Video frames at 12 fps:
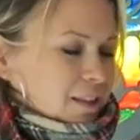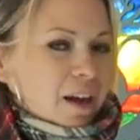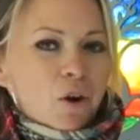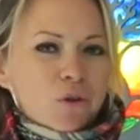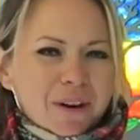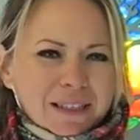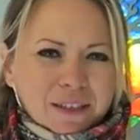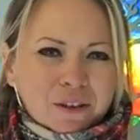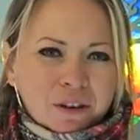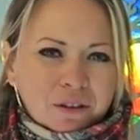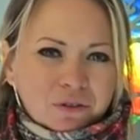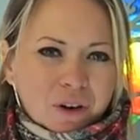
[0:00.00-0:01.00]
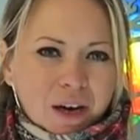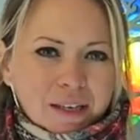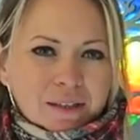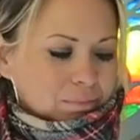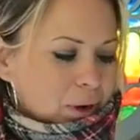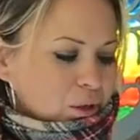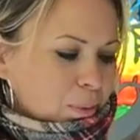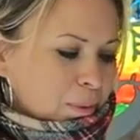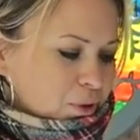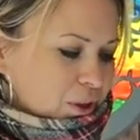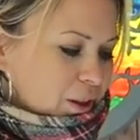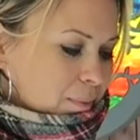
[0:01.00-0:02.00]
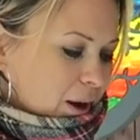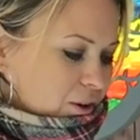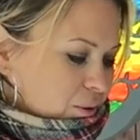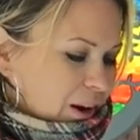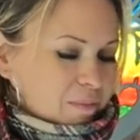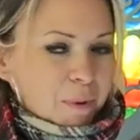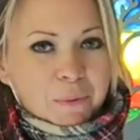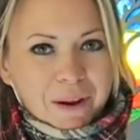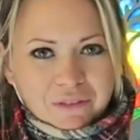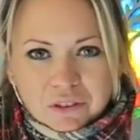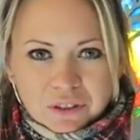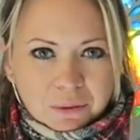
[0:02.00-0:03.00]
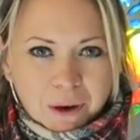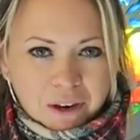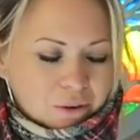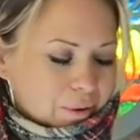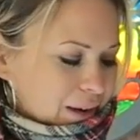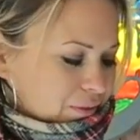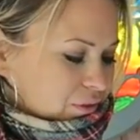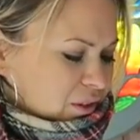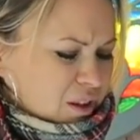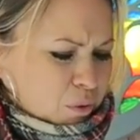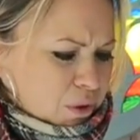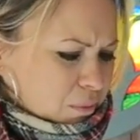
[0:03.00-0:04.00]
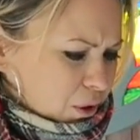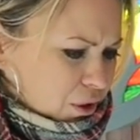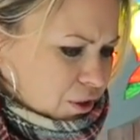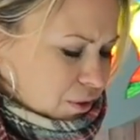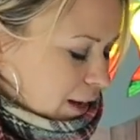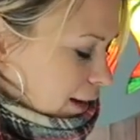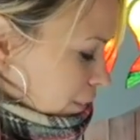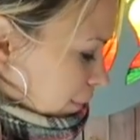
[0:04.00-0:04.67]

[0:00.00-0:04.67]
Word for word: It's like already cooked rice. Most people do it in the microwave, but we haven't got a microwave. And I wouldn't want to use that